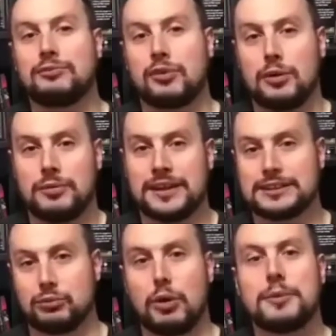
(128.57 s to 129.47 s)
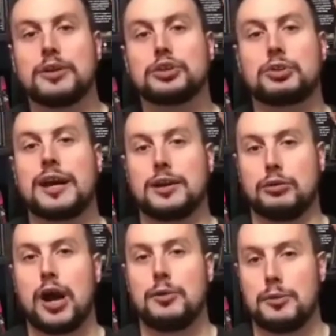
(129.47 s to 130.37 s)
from this woman who's trying to
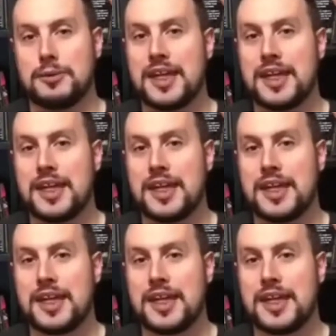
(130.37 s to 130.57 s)
rob them,